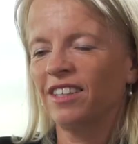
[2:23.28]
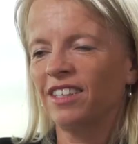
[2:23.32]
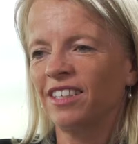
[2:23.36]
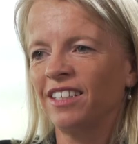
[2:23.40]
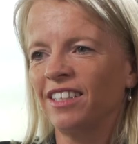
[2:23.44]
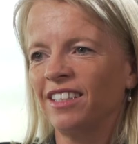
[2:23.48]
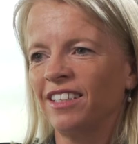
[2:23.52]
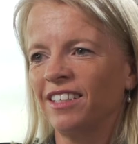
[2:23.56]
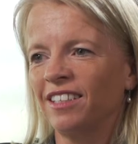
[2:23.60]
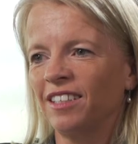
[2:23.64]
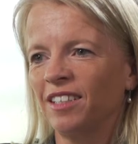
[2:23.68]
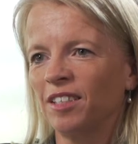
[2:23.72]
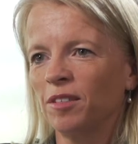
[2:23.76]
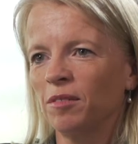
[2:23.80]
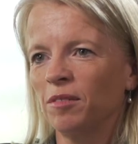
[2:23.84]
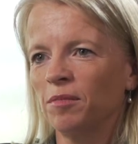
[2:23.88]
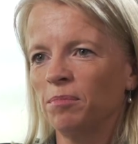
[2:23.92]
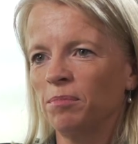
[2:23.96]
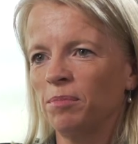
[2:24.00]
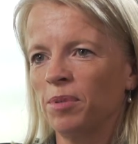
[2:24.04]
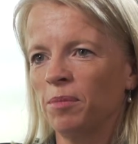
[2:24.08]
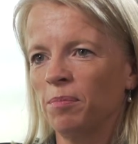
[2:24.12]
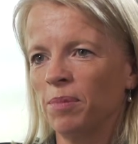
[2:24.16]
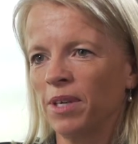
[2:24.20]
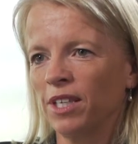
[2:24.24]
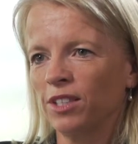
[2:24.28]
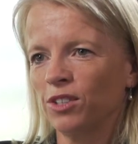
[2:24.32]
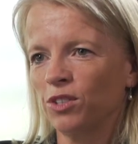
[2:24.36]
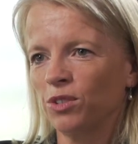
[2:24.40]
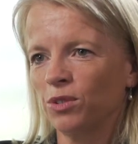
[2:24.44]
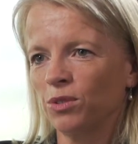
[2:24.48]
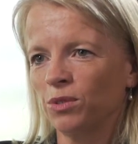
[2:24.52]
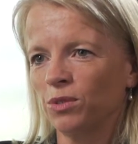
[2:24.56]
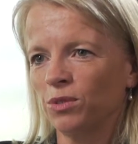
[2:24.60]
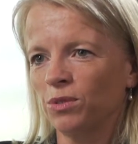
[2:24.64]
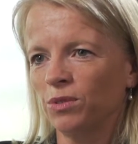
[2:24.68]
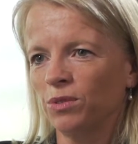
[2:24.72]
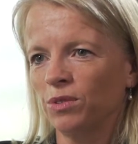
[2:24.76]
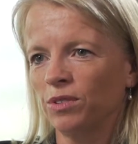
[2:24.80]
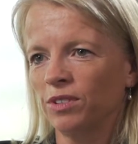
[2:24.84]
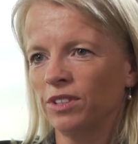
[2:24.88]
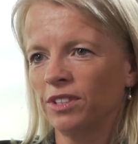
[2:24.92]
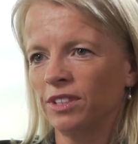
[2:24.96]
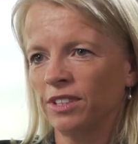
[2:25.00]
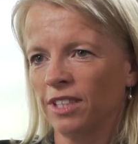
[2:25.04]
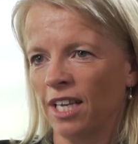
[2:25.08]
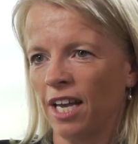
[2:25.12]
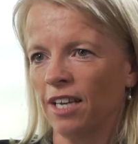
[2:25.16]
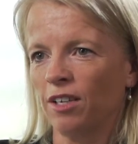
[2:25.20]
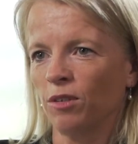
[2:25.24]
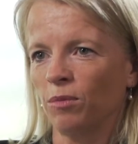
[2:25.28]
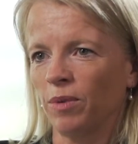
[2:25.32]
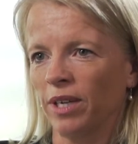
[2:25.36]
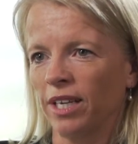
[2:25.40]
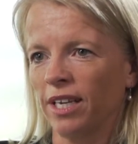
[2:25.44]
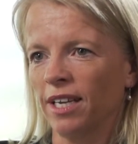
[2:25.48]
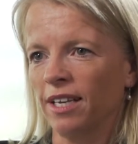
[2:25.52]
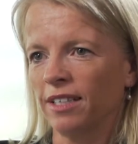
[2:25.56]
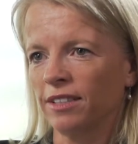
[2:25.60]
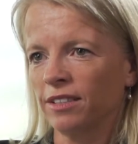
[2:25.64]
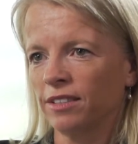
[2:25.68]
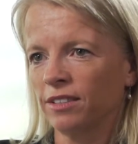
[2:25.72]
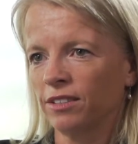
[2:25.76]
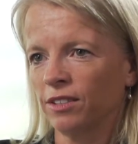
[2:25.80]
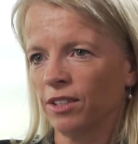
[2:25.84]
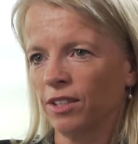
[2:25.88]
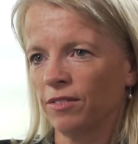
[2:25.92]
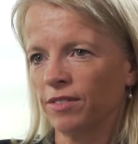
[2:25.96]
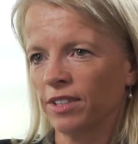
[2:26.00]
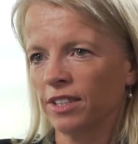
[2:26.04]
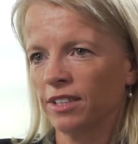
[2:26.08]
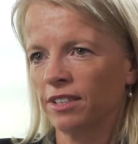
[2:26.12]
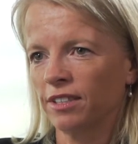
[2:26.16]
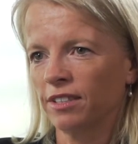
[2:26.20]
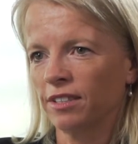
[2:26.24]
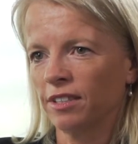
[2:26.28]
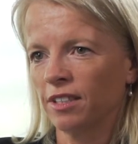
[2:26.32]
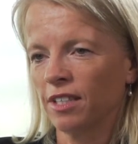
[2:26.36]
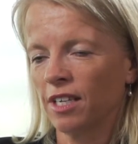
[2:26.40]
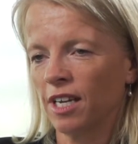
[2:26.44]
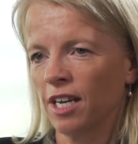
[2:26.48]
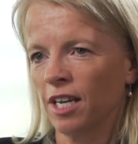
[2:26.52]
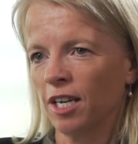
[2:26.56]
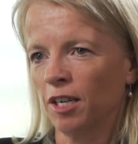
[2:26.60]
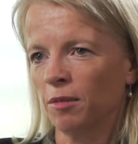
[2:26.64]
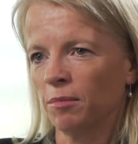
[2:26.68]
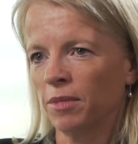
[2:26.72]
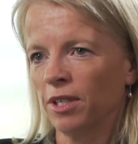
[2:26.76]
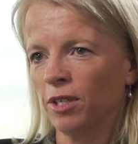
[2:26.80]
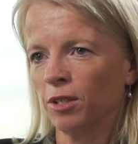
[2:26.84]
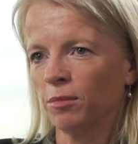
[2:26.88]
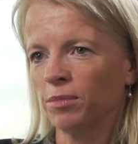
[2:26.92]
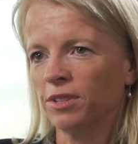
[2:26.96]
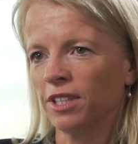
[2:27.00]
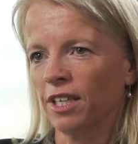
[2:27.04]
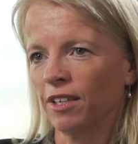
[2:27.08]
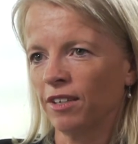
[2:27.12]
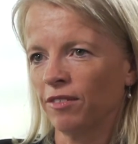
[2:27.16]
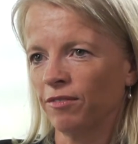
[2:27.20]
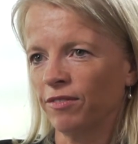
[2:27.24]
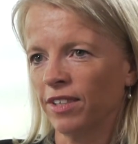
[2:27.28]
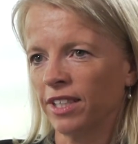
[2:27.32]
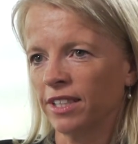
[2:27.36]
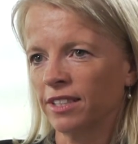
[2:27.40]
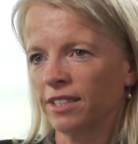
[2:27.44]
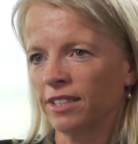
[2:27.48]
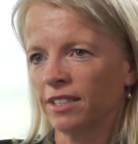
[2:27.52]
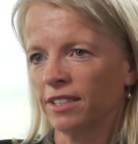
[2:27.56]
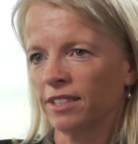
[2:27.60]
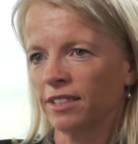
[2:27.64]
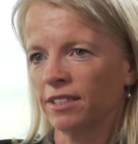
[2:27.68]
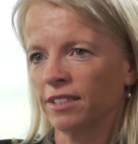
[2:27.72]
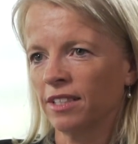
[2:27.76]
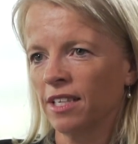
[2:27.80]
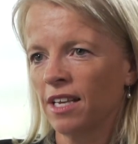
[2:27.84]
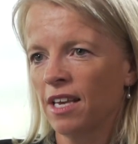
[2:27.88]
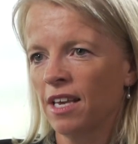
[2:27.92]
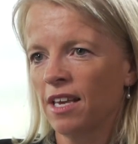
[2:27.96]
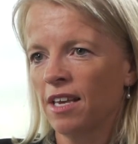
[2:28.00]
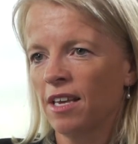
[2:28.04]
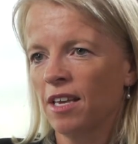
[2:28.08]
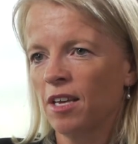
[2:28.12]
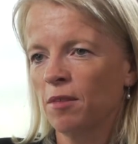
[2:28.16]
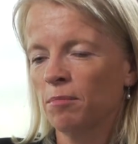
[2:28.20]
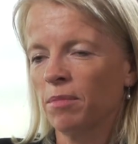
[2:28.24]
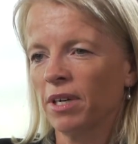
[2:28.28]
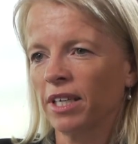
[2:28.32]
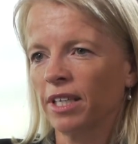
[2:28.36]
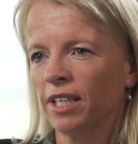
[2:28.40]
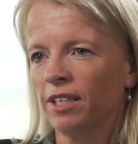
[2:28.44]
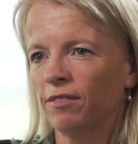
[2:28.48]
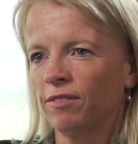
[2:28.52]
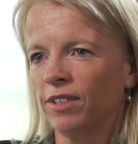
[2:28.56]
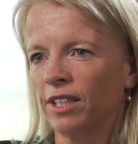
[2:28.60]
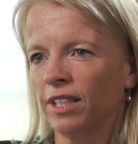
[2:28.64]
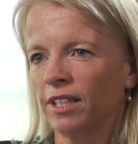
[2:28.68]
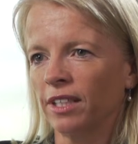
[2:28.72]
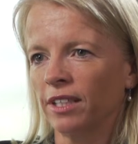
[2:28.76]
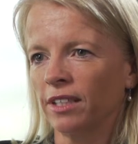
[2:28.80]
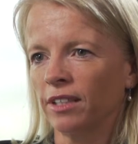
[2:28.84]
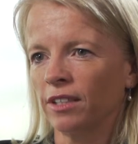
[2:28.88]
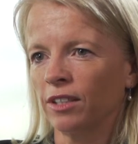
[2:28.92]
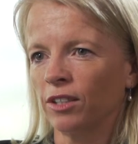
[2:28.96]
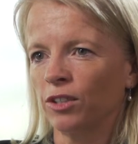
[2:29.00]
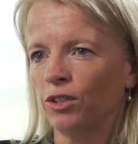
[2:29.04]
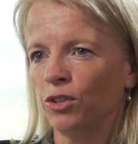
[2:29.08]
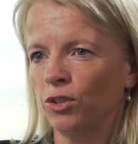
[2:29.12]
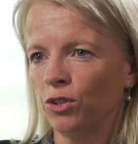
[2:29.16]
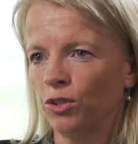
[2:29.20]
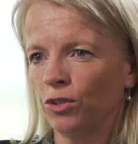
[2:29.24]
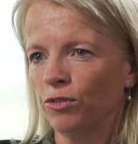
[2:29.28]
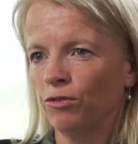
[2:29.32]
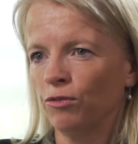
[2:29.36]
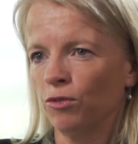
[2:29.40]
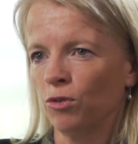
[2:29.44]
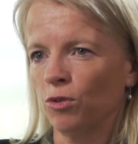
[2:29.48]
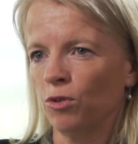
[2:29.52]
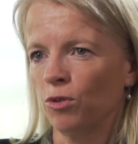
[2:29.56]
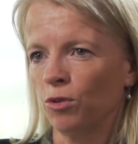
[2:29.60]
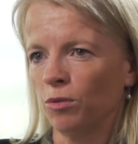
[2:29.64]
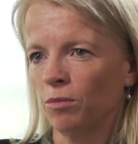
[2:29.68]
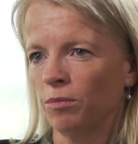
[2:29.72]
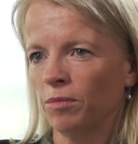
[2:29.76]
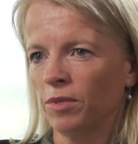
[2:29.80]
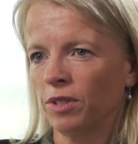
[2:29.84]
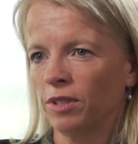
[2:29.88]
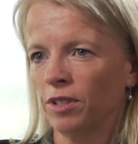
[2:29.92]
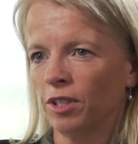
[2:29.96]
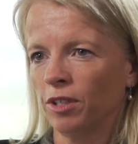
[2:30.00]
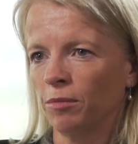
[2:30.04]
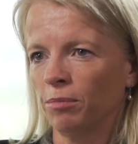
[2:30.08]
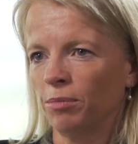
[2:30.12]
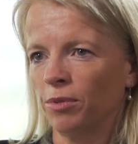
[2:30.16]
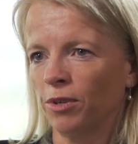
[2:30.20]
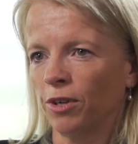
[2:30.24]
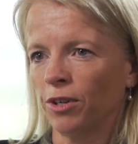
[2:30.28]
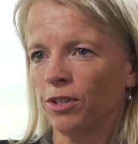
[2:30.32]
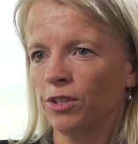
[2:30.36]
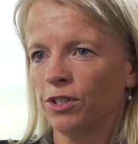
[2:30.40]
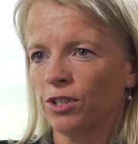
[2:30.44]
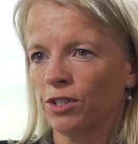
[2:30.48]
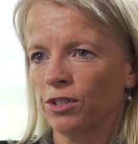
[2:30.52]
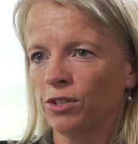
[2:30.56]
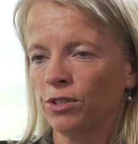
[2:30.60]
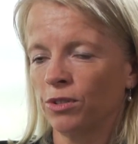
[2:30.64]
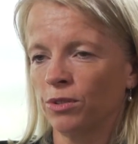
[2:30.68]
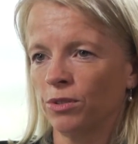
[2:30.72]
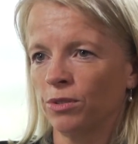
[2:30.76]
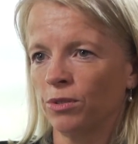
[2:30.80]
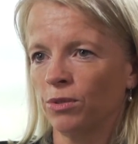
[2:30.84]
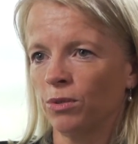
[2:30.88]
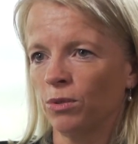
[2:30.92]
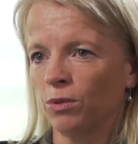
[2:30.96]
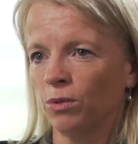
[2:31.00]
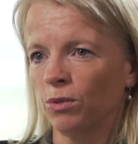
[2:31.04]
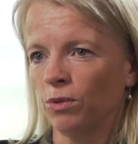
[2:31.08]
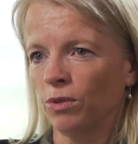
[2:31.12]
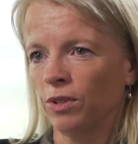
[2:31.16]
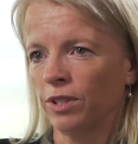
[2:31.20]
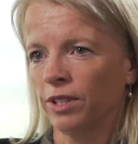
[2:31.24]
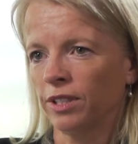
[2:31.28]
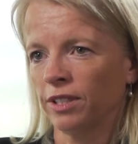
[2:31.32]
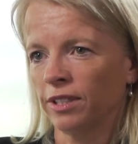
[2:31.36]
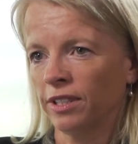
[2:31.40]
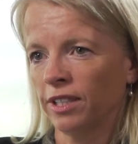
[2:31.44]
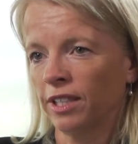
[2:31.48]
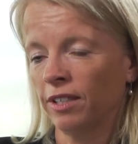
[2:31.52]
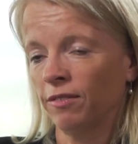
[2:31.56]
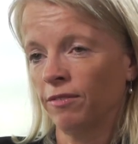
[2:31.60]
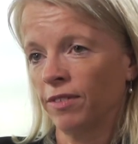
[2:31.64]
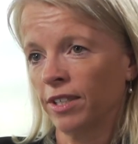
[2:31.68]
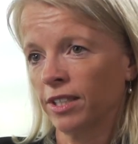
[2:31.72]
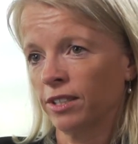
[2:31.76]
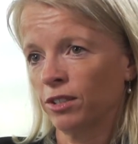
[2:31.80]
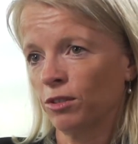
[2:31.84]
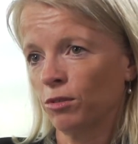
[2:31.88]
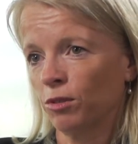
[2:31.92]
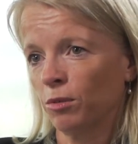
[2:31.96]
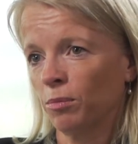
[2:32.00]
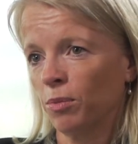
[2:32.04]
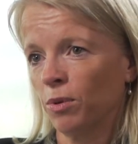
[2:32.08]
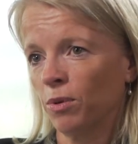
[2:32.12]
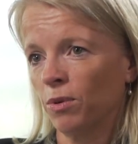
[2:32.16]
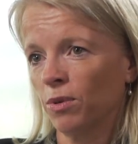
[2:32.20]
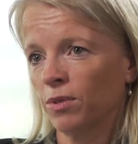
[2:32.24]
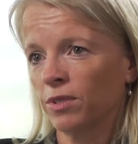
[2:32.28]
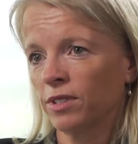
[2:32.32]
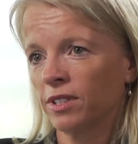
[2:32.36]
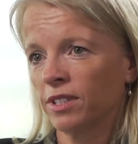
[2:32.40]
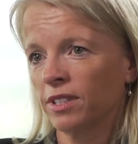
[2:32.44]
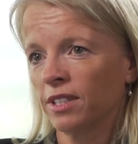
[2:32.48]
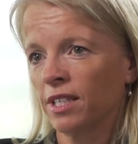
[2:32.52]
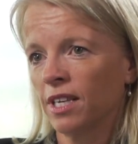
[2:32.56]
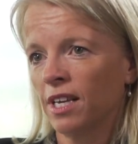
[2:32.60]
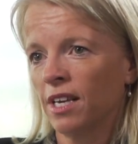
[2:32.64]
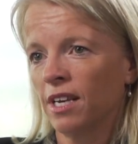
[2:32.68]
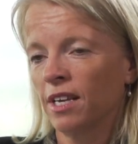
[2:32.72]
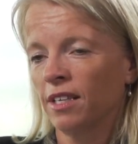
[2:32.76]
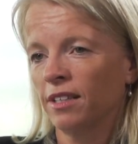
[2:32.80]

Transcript: The Perpetual Data Warehouse Service helps our investors by giving a uniform approach to all the investor reports.